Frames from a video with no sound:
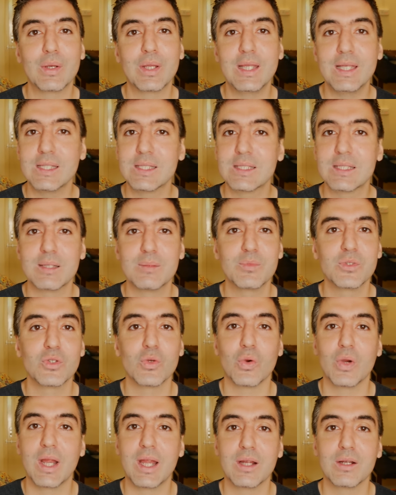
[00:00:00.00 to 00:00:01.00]
eSIMs
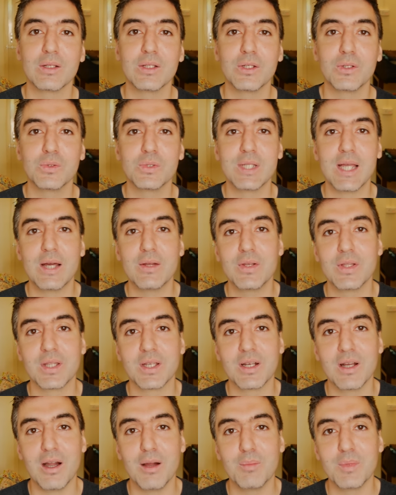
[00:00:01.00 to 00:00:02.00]
or Airlo down in the
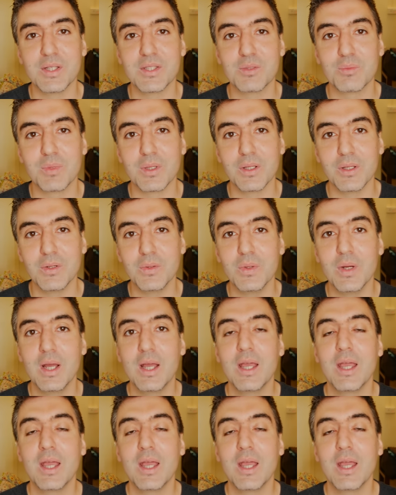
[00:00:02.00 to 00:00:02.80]
comments below.